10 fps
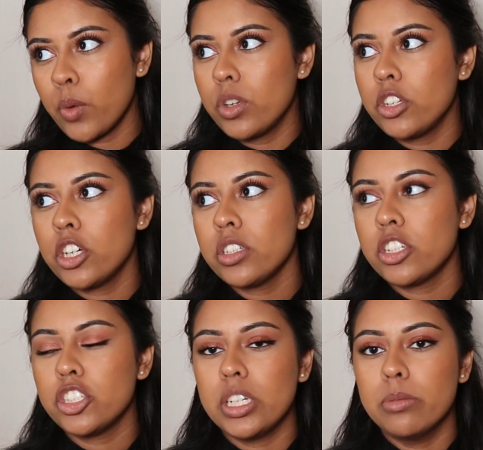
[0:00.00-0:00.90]
When you go
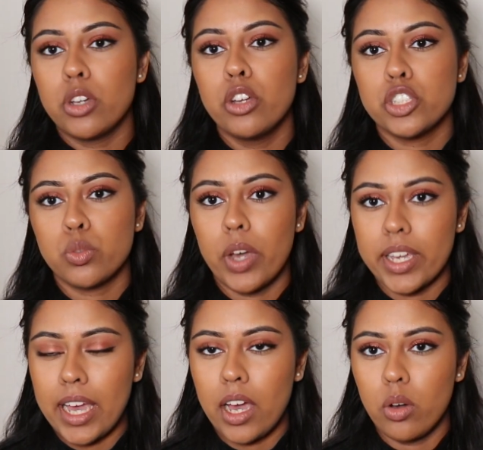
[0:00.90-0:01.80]
to the gym, don't just
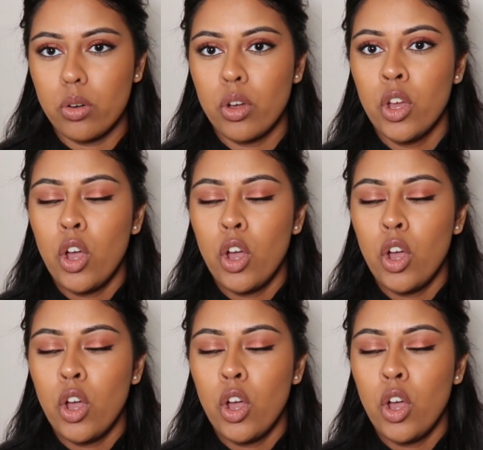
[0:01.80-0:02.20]
work out